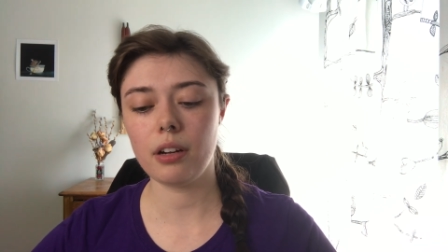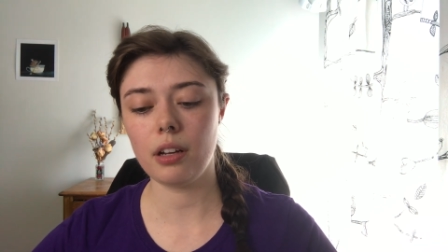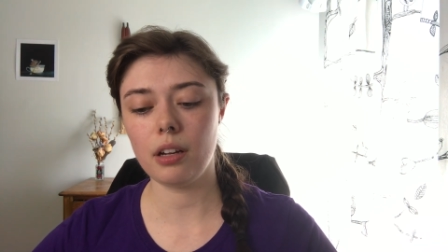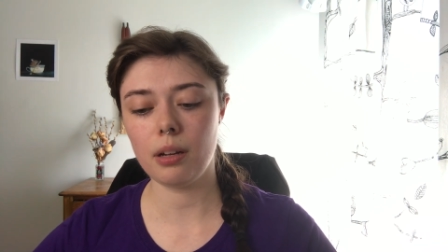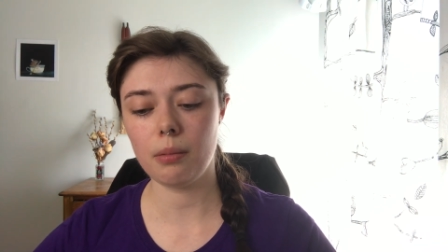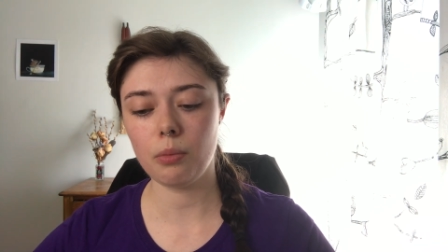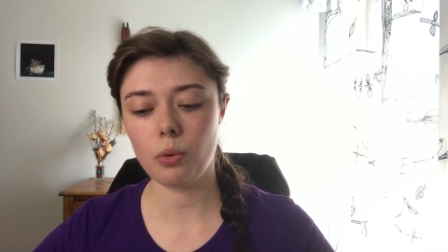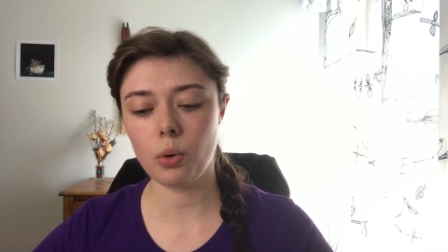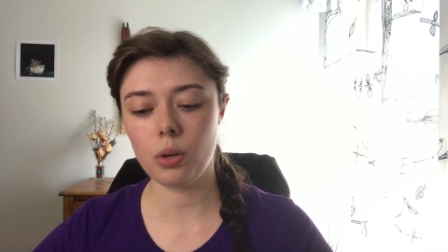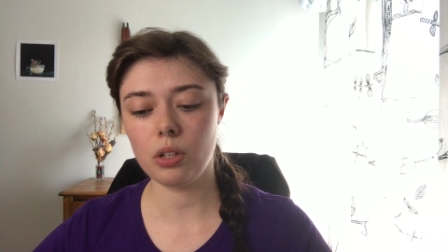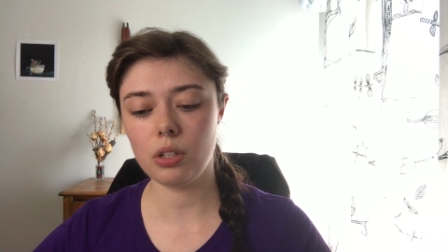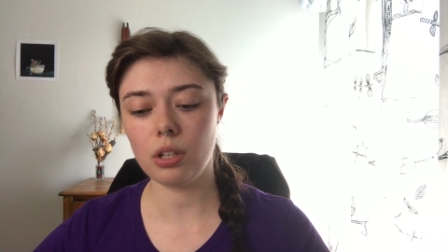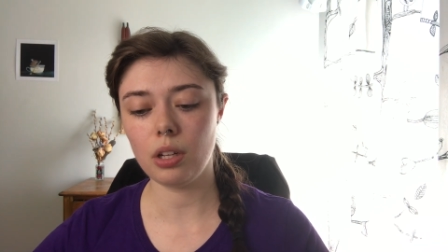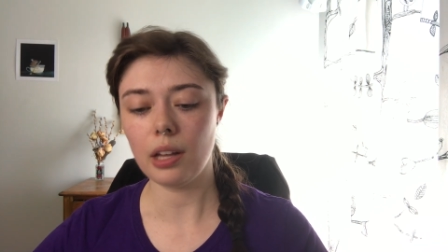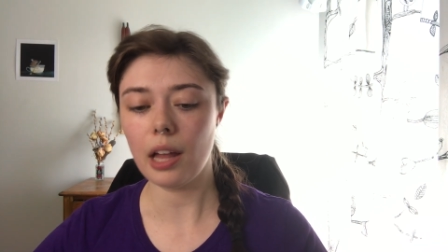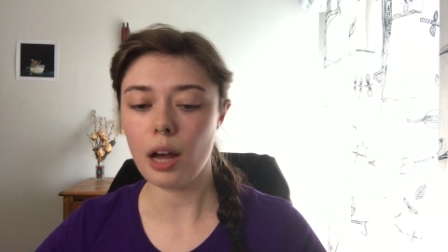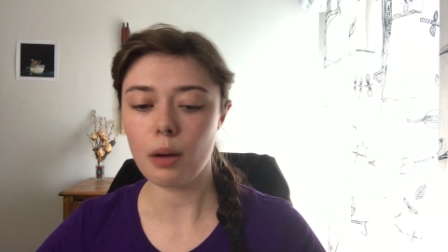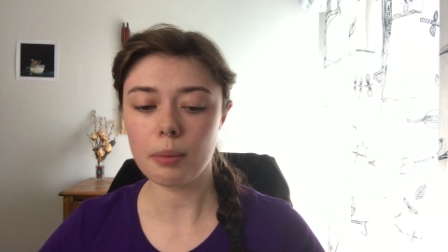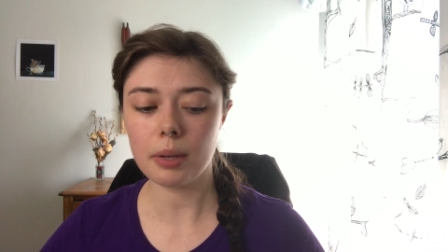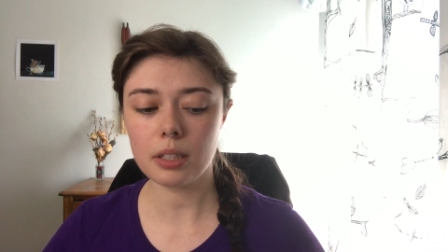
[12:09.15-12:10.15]
and I'm going to
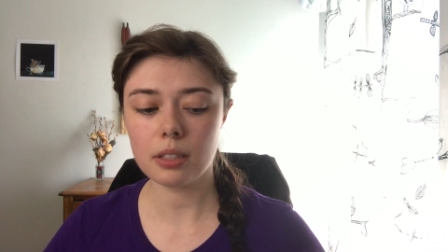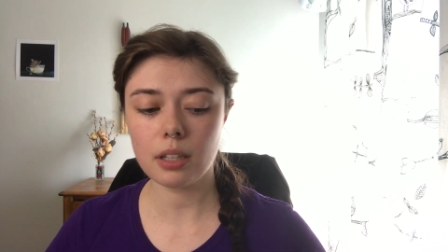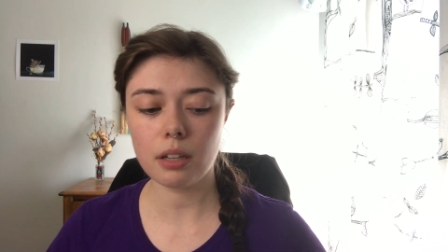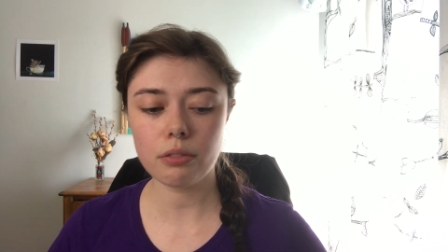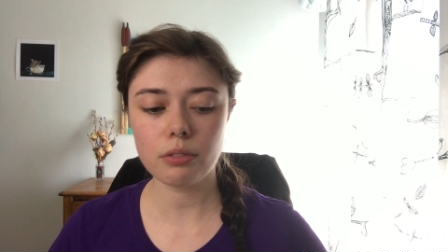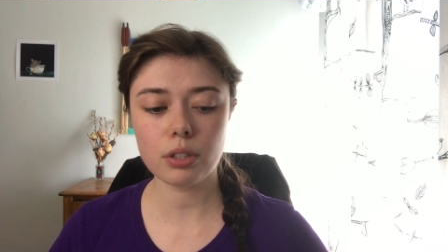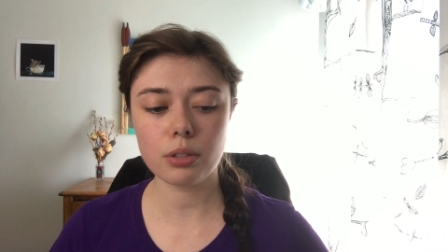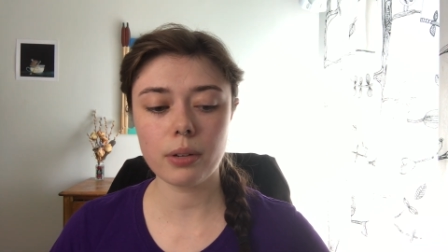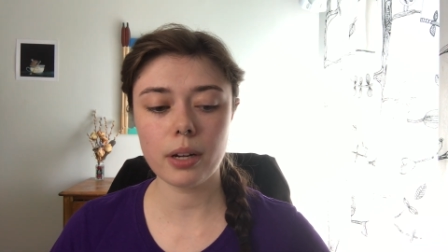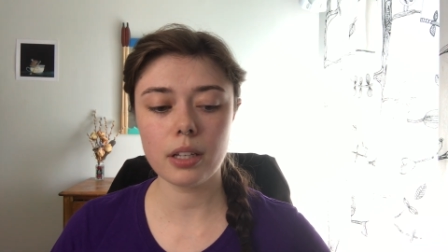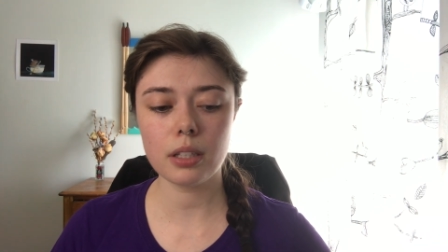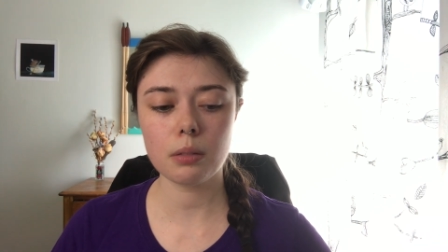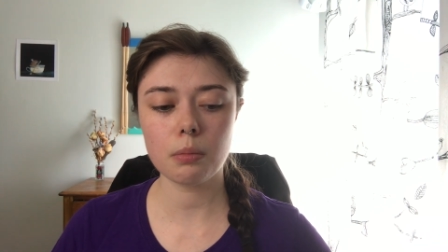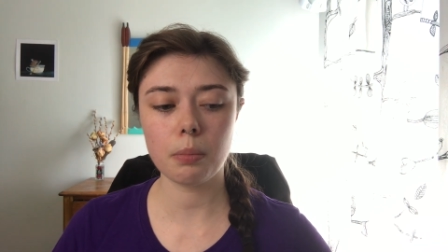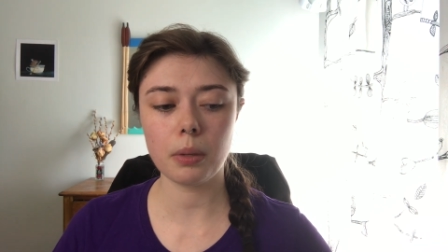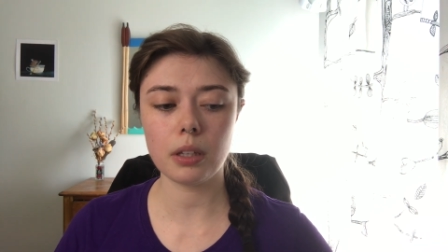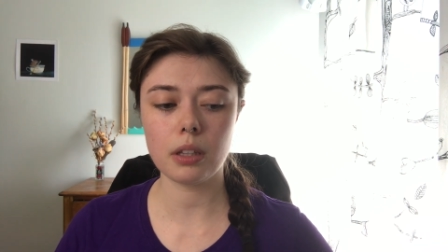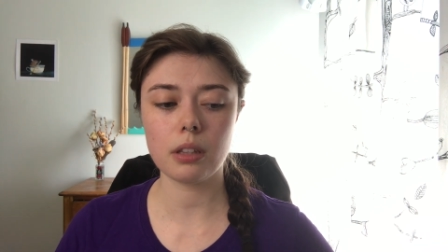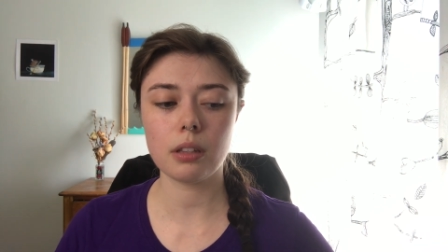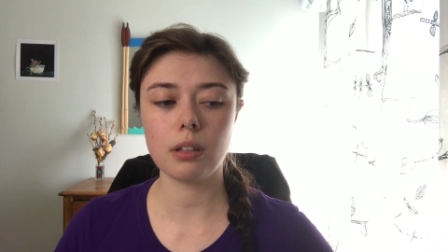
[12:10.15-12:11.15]
allow myself to rest.
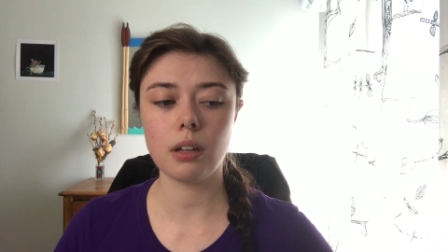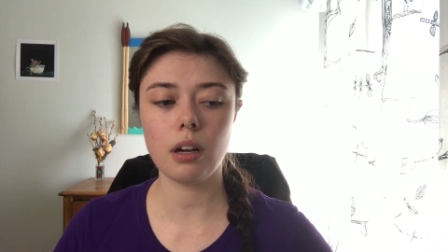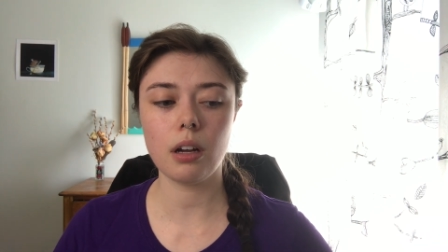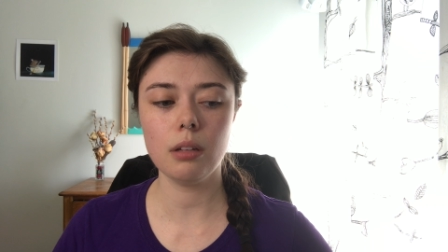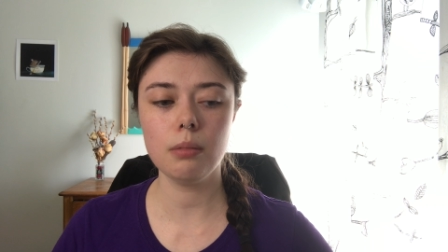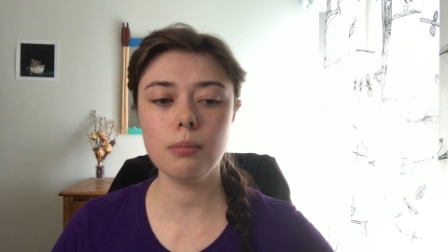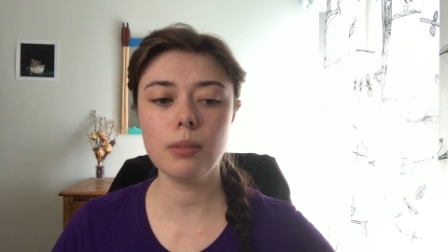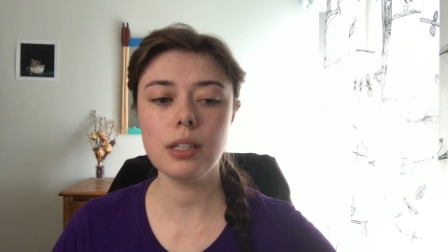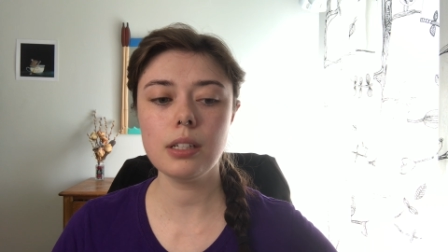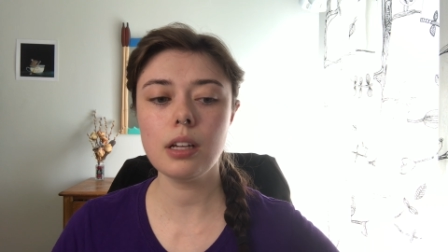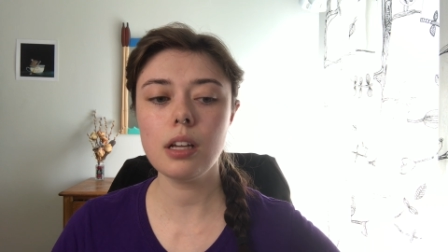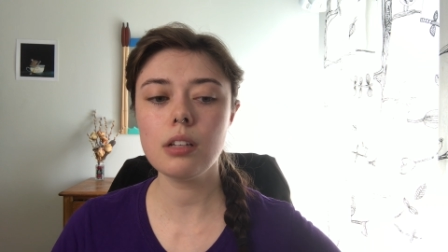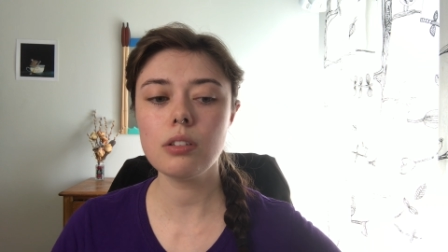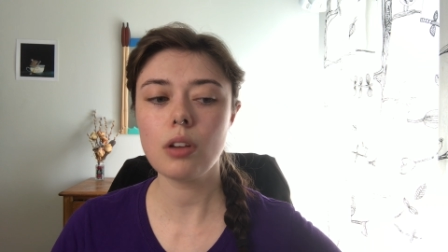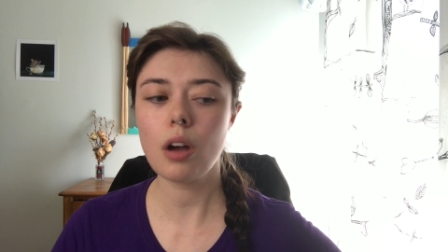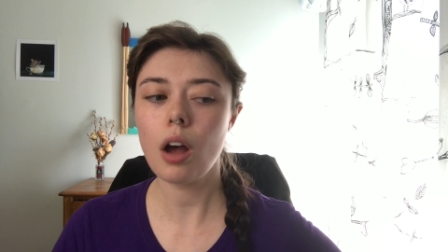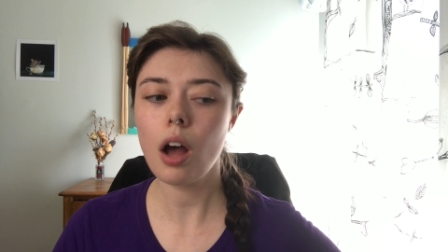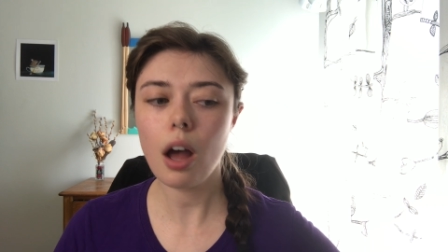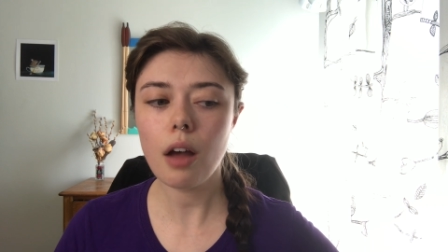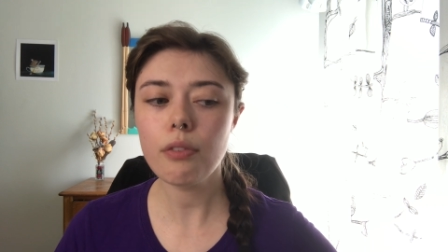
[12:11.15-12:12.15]
But on my days
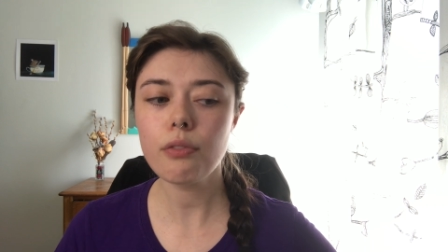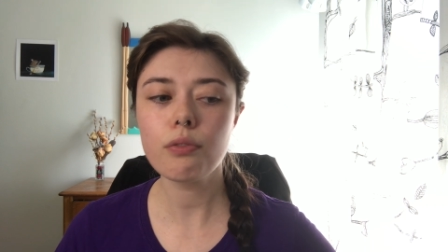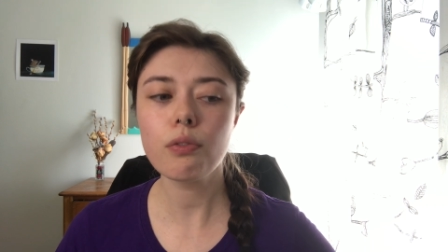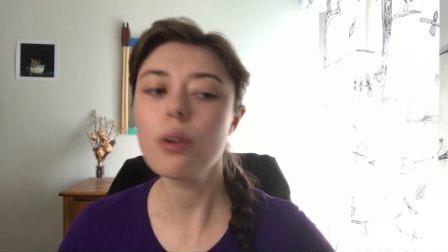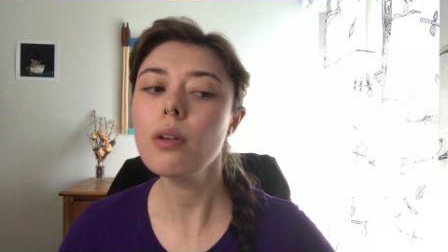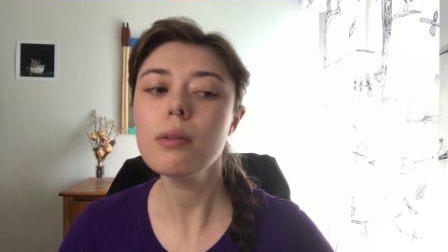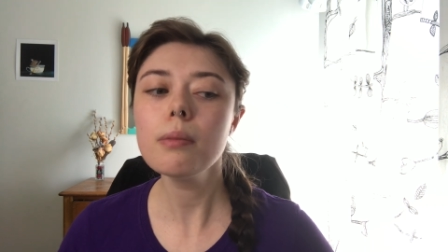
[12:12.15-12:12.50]
off,